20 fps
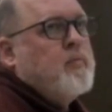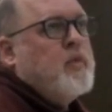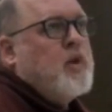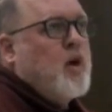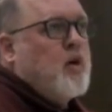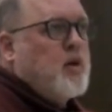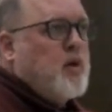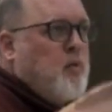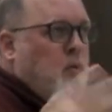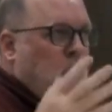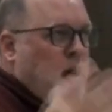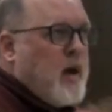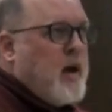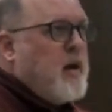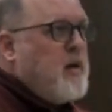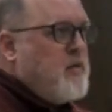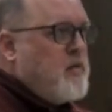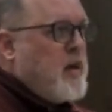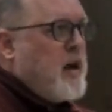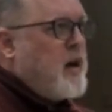the only
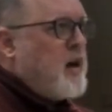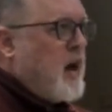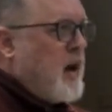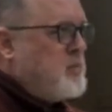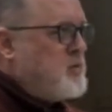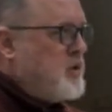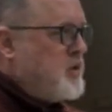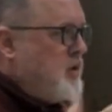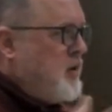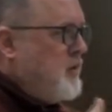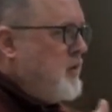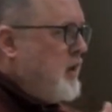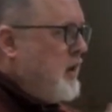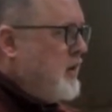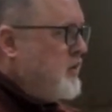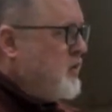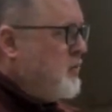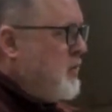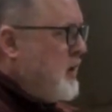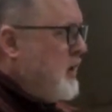way that objectivity
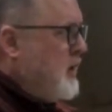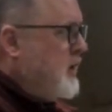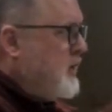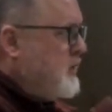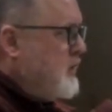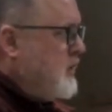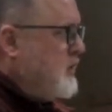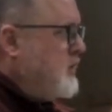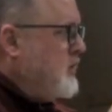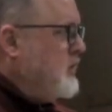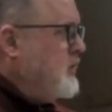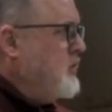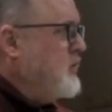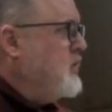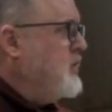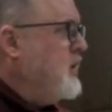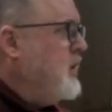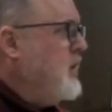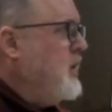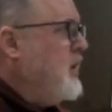as immediate
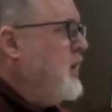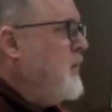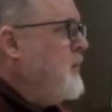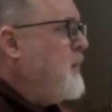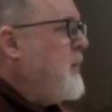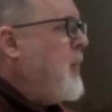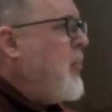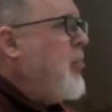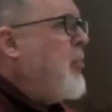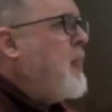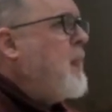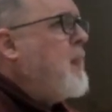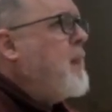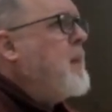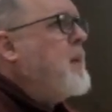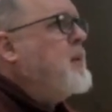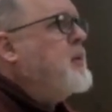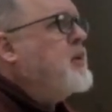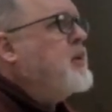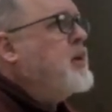existence
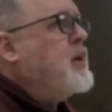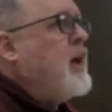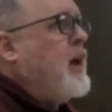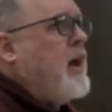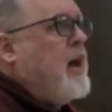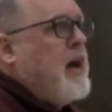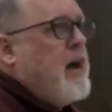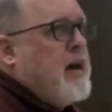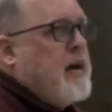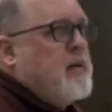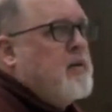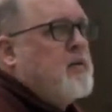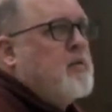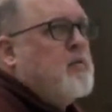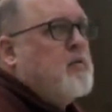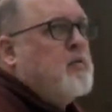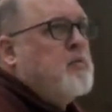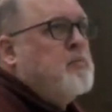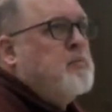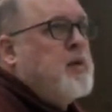can
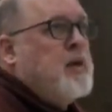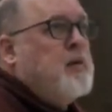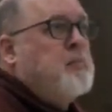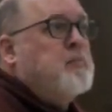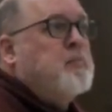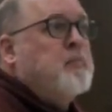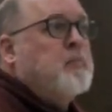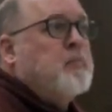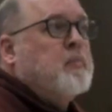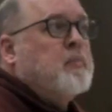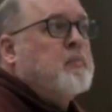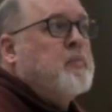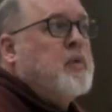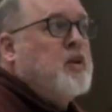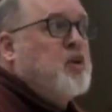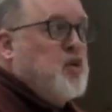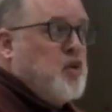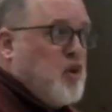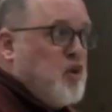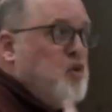be
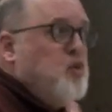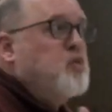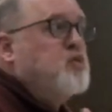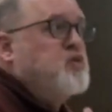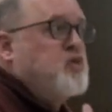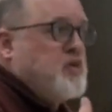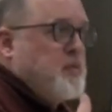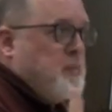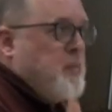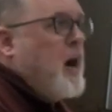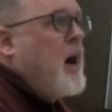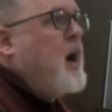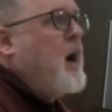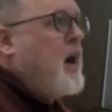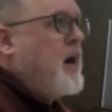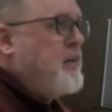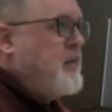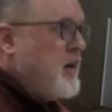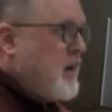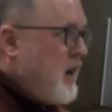used
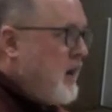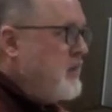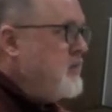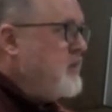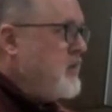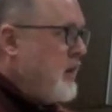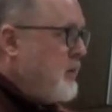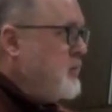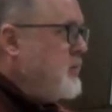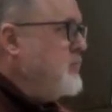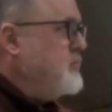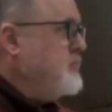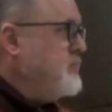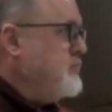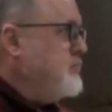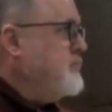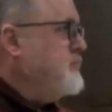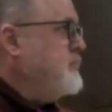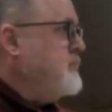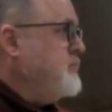by the concept,
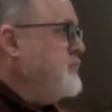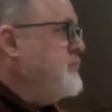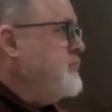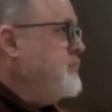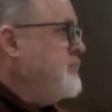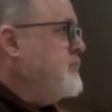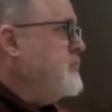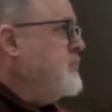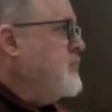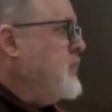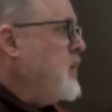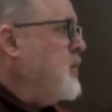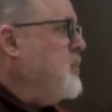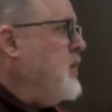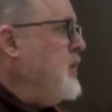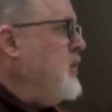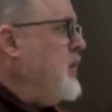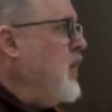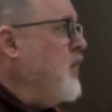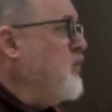can
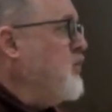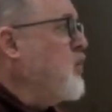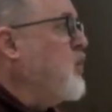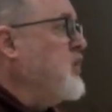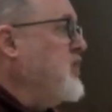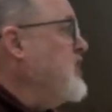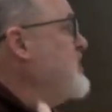be there for